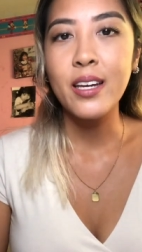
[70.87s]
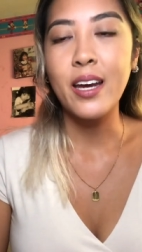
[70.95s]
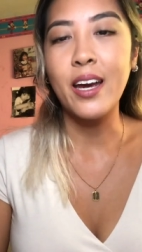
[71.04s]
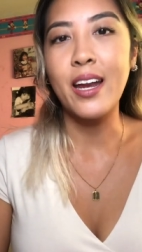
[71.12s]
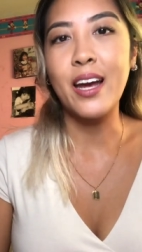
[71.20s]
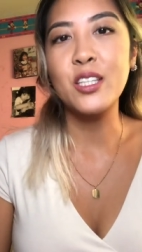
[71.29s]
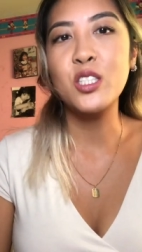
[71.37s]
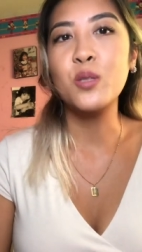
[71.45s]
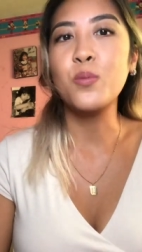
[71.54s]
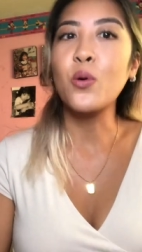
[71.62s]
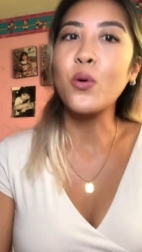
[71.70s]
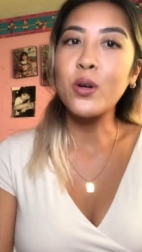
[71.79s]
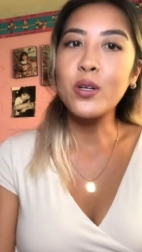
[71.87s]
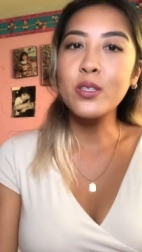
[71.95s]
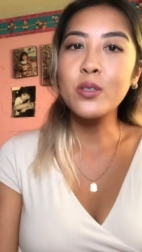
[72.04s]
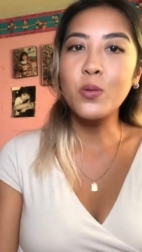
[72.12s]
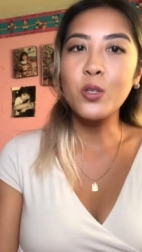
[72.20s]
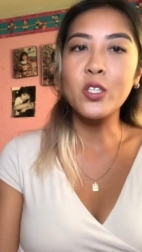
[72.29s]
and had
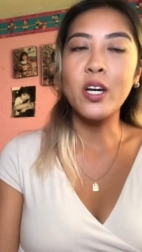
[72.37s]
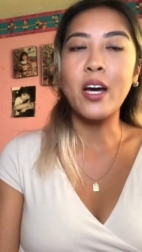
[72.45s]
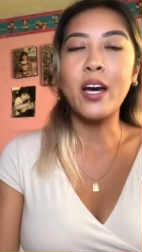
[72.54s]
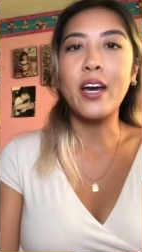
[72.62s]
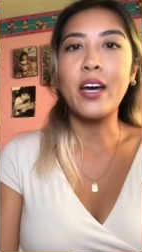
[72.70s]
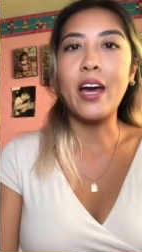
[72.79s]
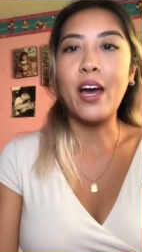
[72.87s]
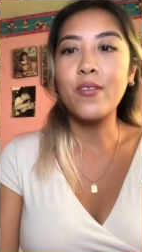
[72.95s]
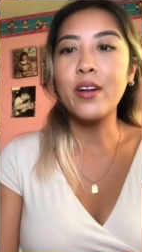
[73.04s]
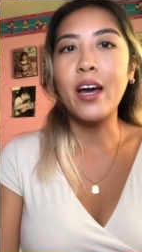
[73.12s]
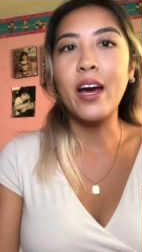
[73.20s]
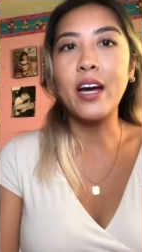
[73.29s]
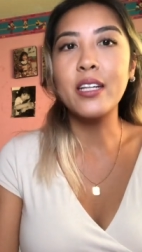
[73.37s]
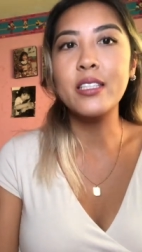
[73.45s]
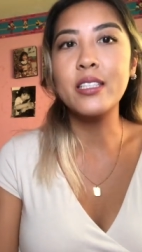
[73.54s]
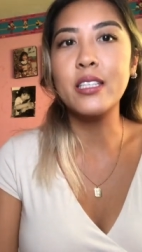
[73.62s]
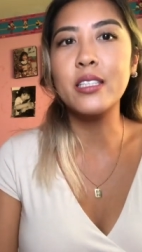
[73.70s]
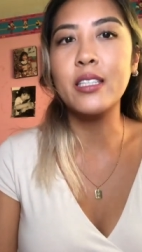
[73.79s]
s'mores, which I haven't had
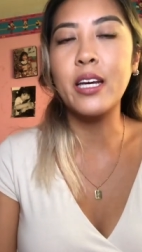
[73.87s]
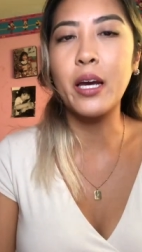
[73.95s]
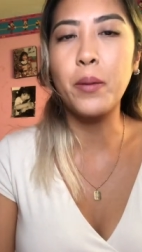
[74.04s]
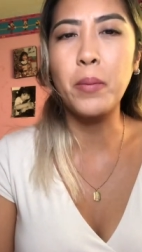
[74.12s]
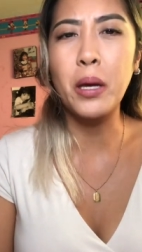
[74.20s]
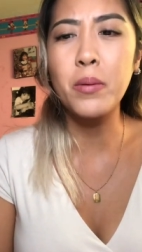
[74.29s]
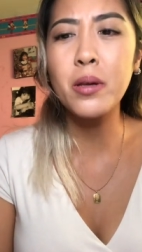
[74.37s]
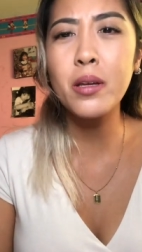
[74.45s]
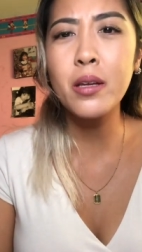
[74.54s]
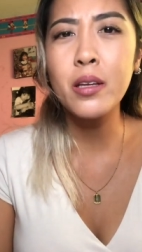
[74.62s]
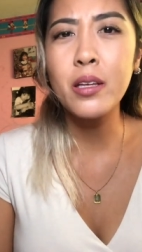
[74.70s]
since like maybe